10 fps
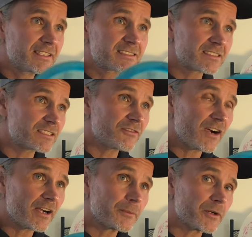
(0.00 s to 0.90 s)
it's just a
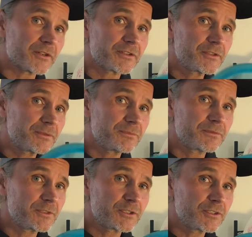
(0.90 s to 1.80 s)
Firebird. You
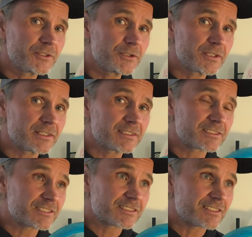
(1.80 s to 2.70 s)
can do it.
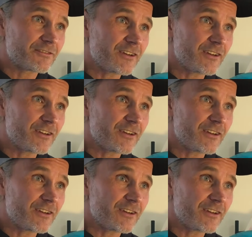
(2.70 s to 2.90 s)
It's just a